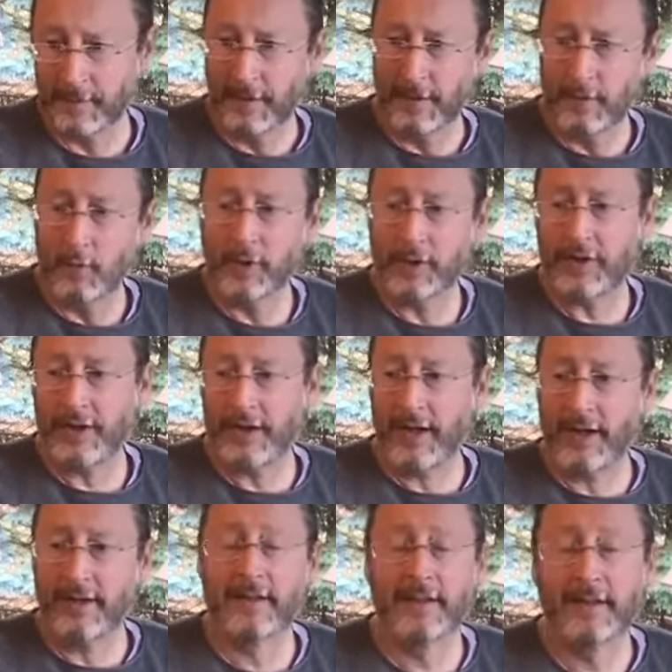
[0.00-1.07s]
Worse
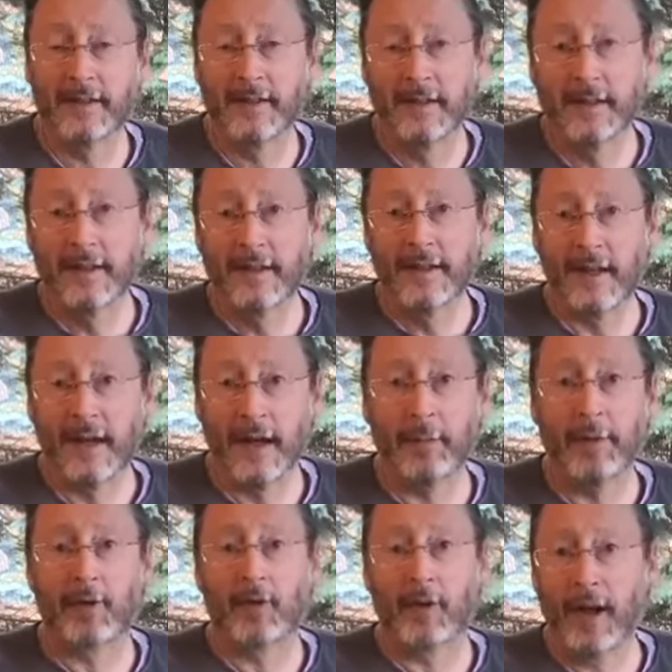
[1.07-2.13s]
yet, I'm a
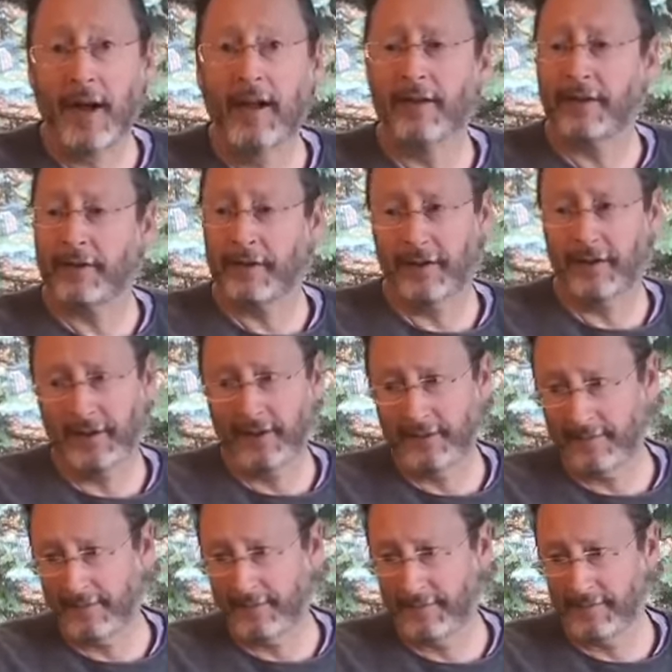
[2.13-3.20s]
trial attorney,
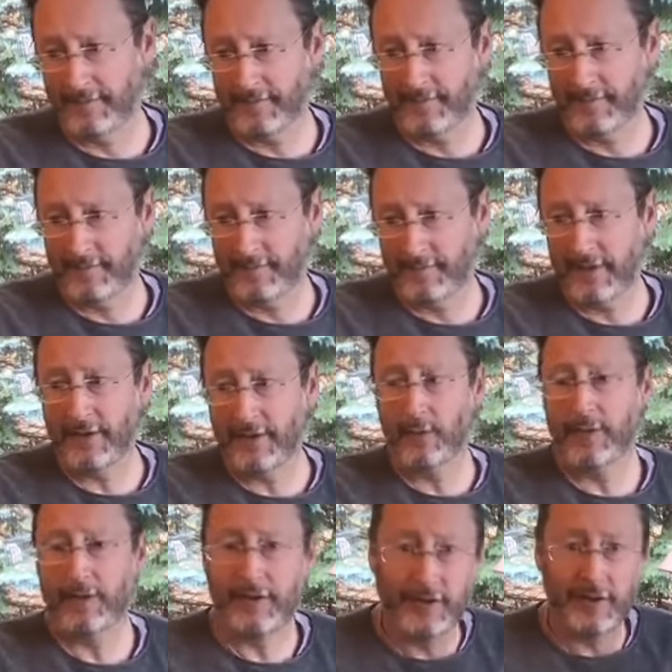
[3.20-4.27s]
and the
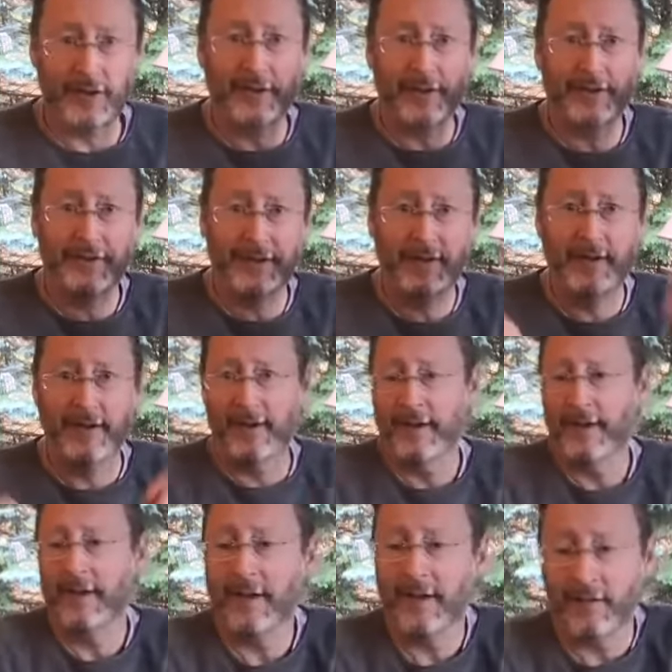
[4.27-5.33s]
result
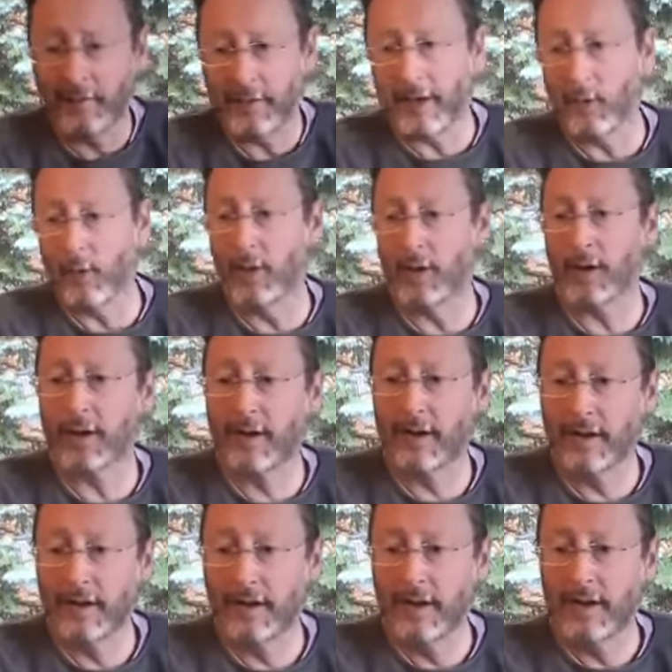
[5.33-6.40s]
of my work
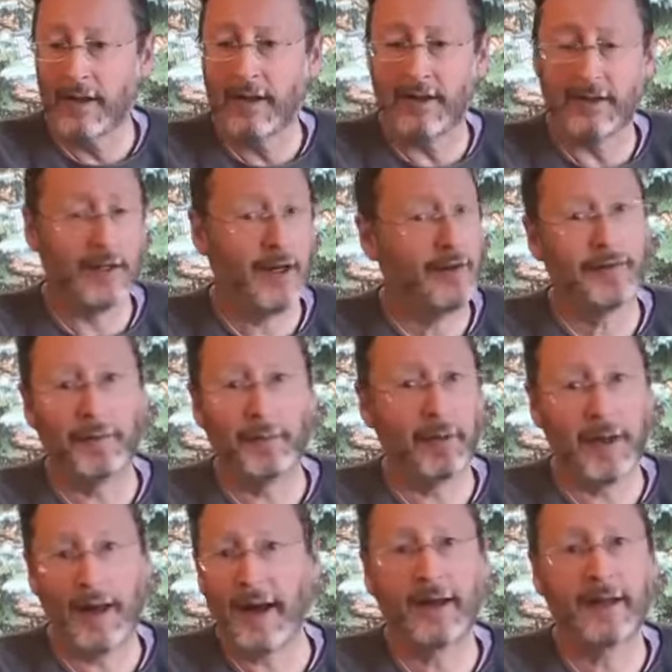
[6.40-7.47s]
is often
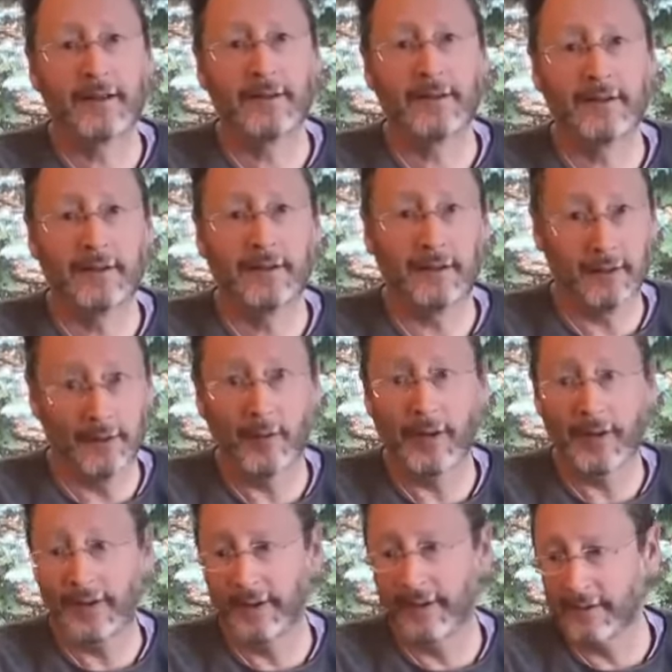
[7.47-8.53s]
black or
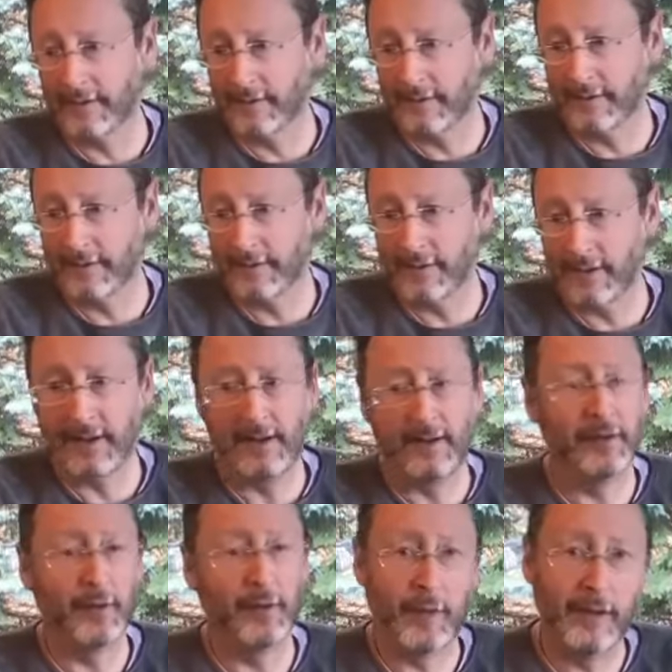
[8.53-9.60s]
white. I
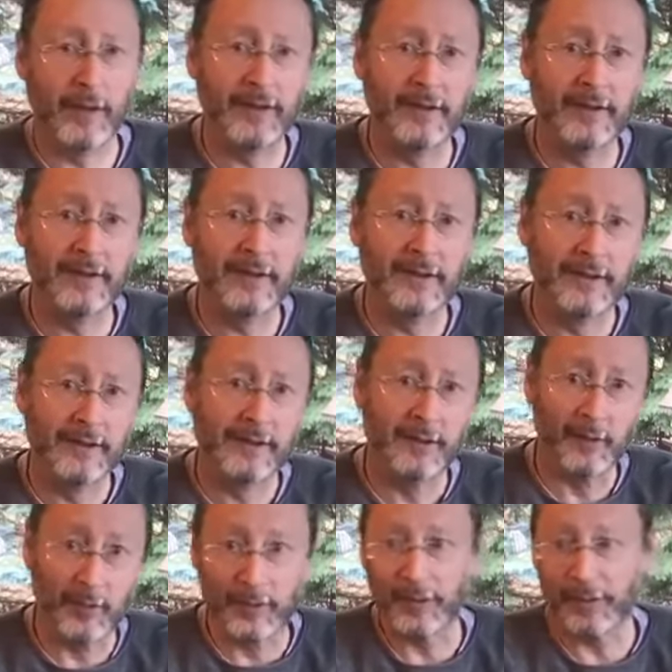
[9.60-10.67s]
either win
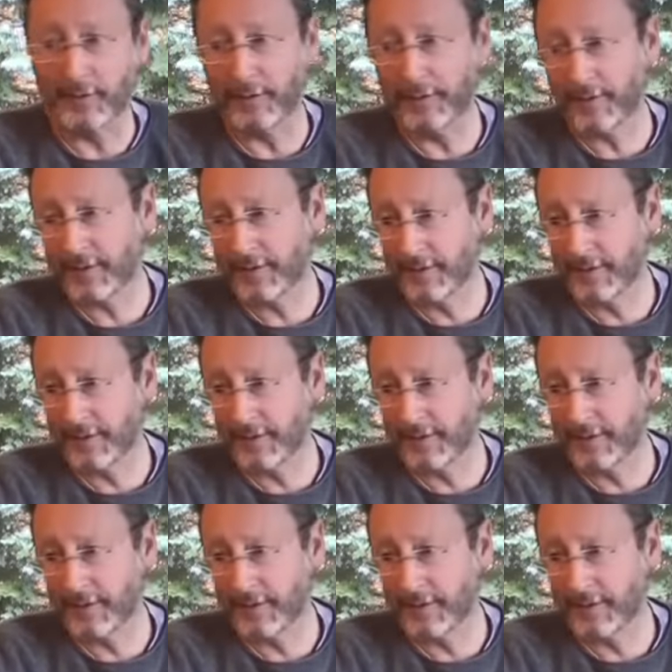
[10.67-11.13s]
or lose.